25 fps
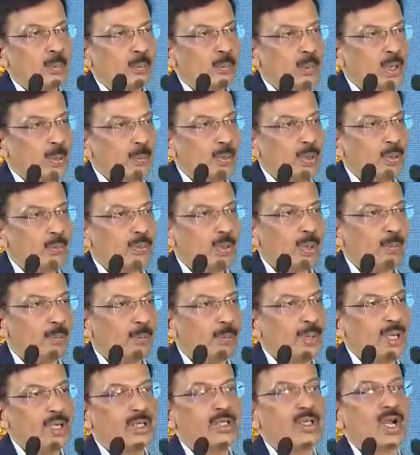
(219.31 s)
People from
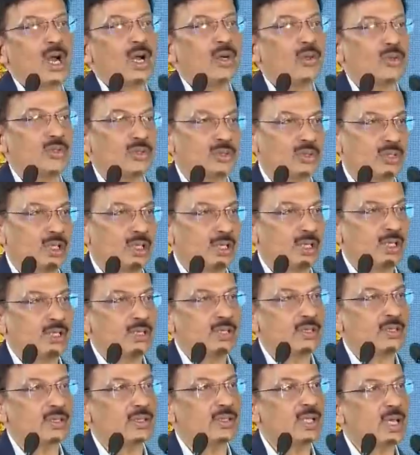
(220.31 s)
big towns,
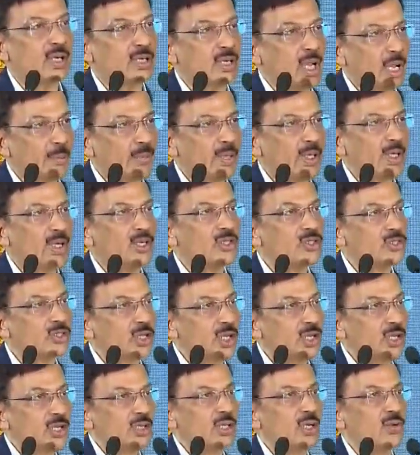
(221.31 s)
cities, they are coming and
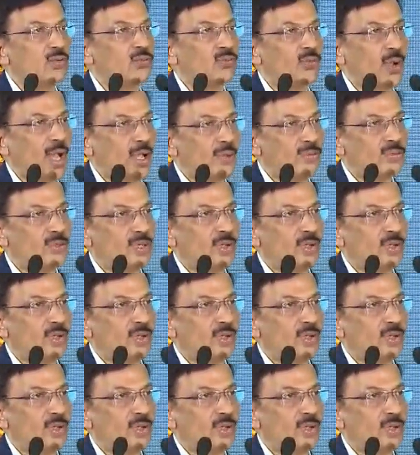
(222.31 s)
staying in five,